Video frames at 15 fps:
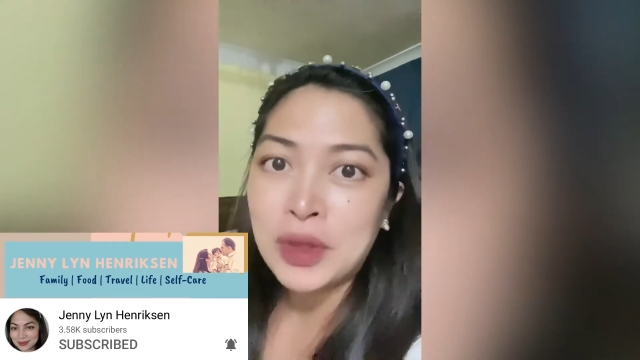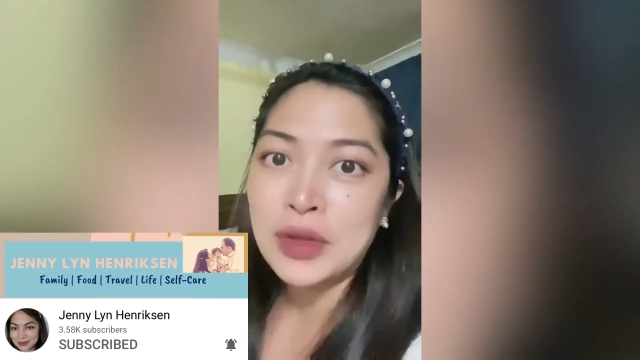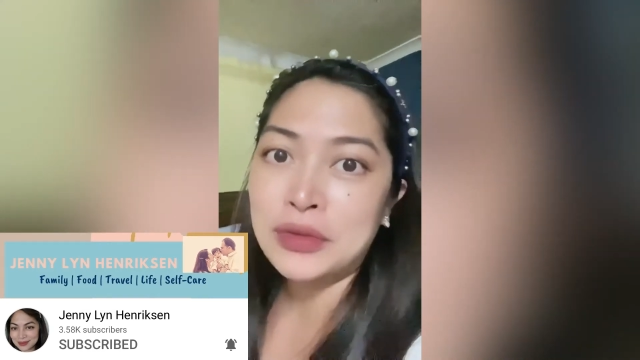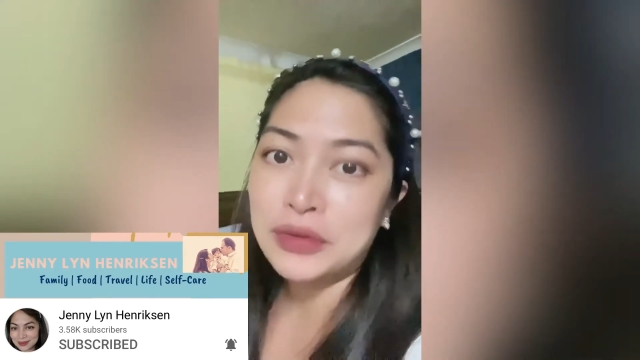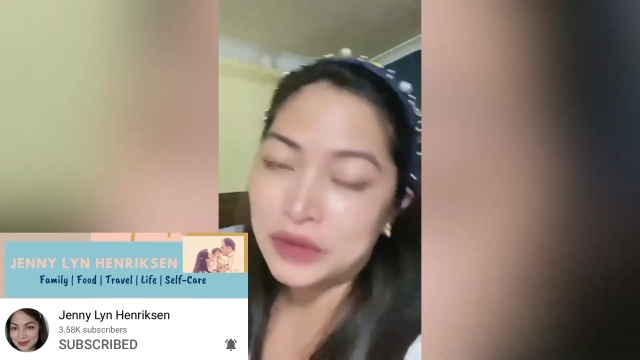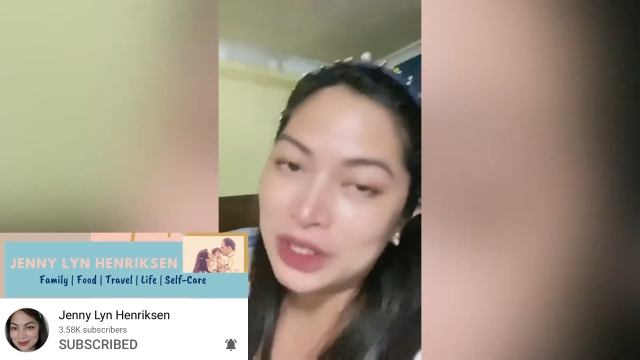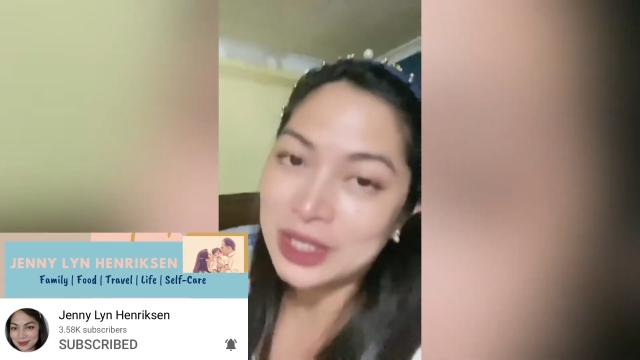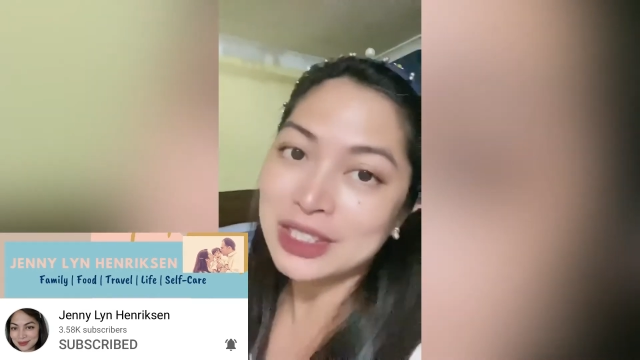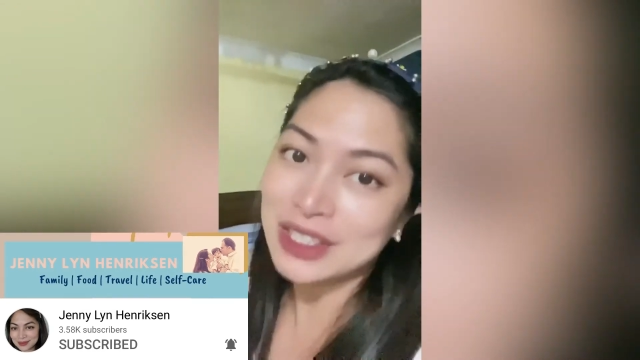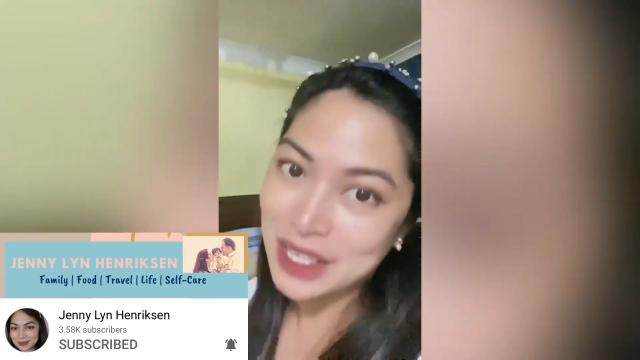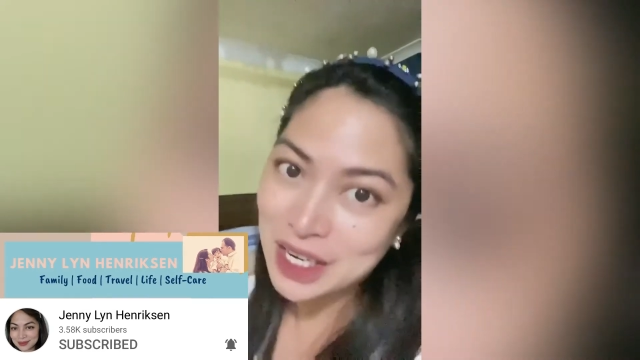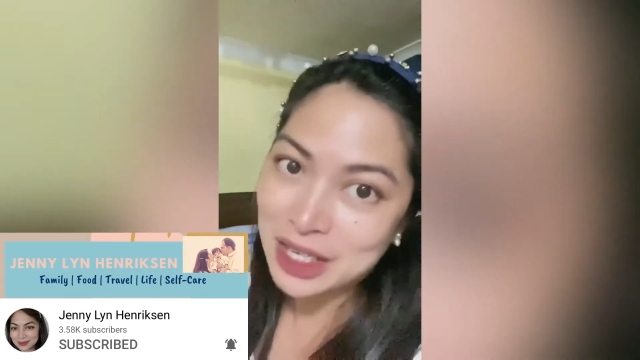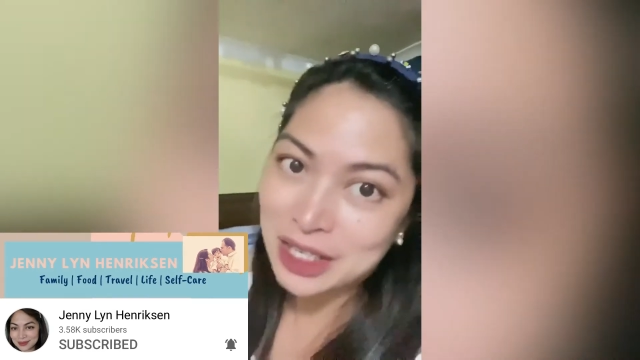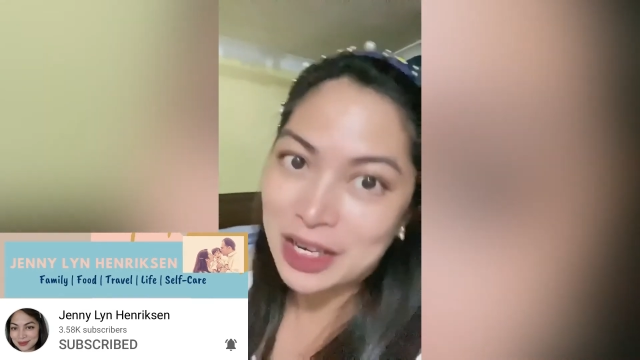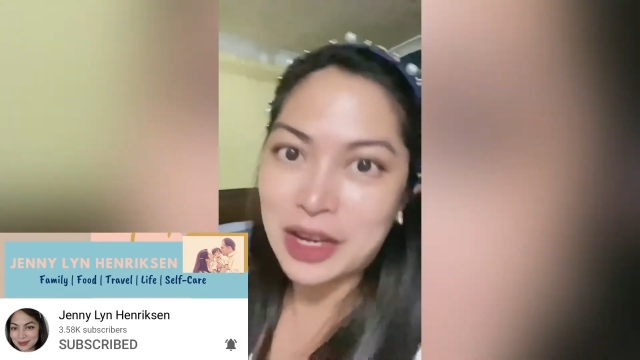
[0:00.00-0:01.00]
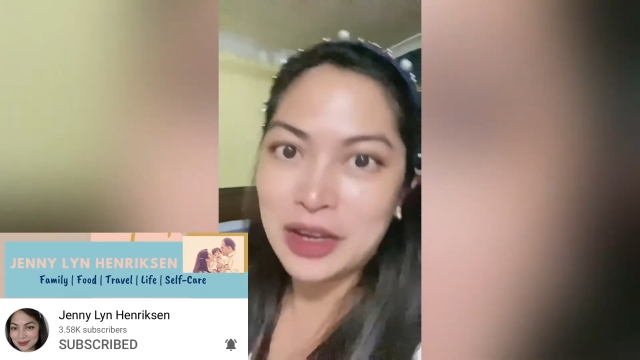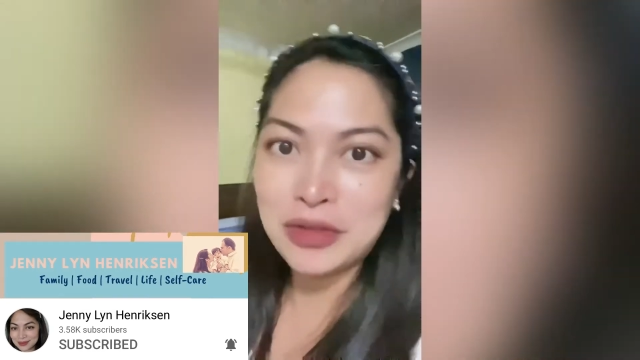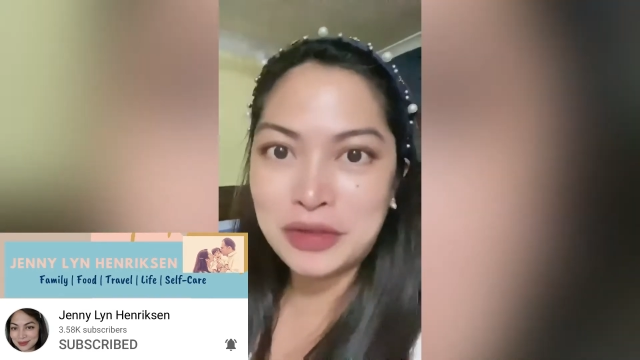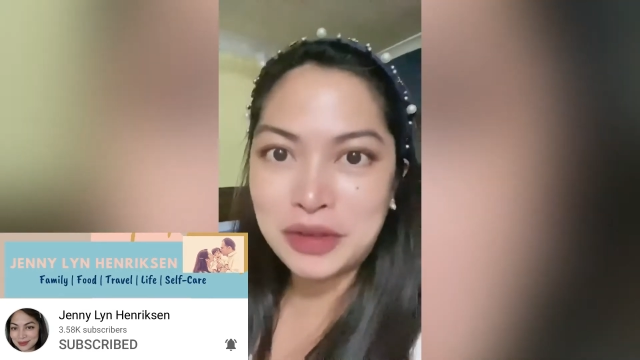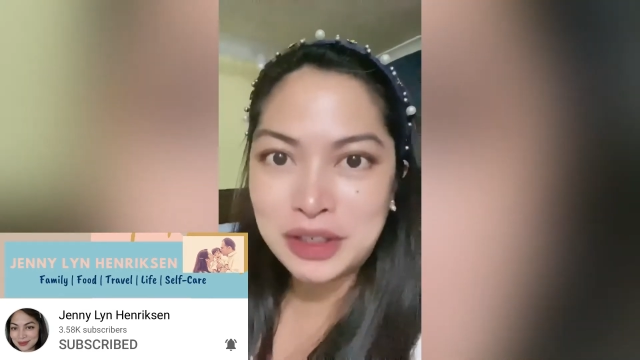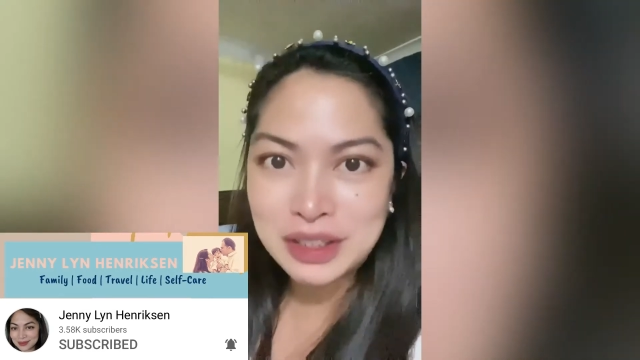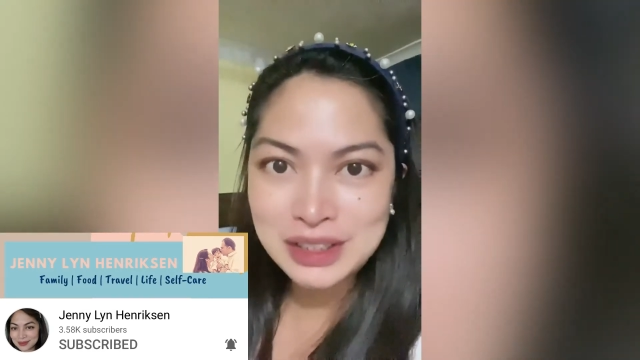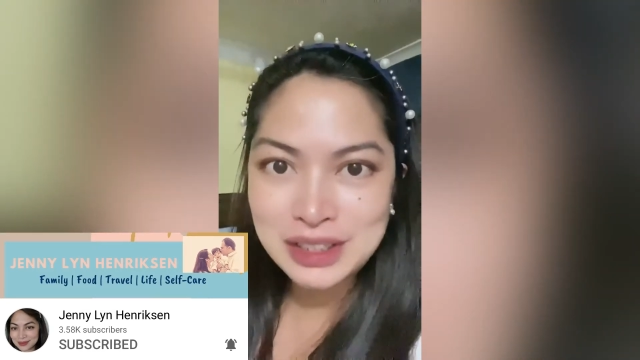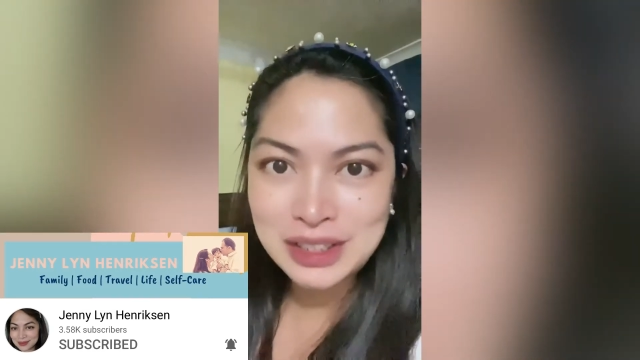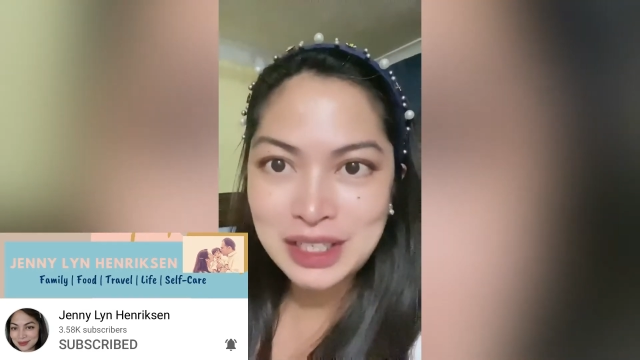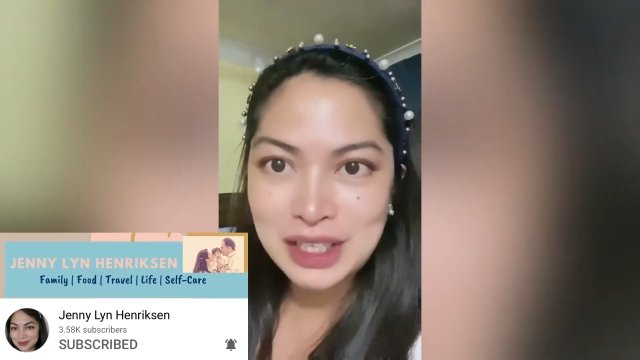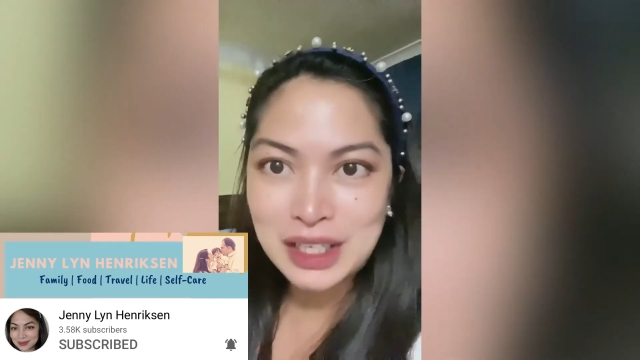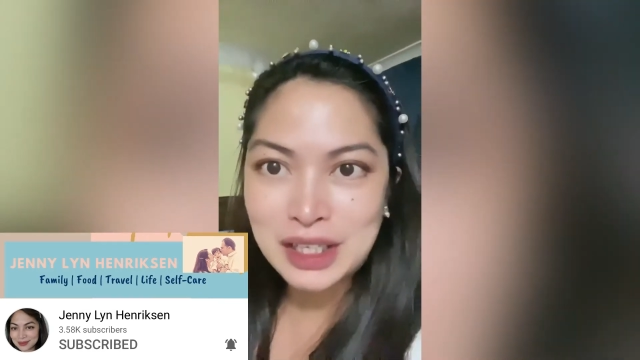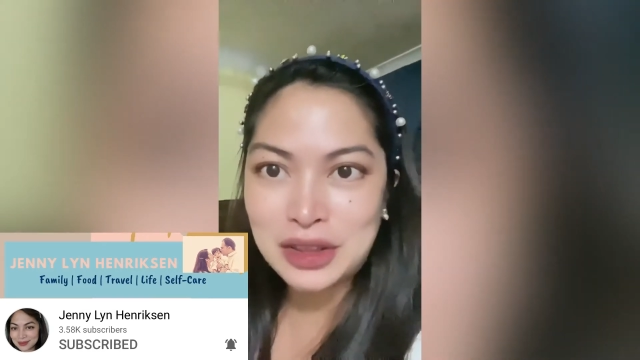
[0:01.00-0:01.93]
first year anniversary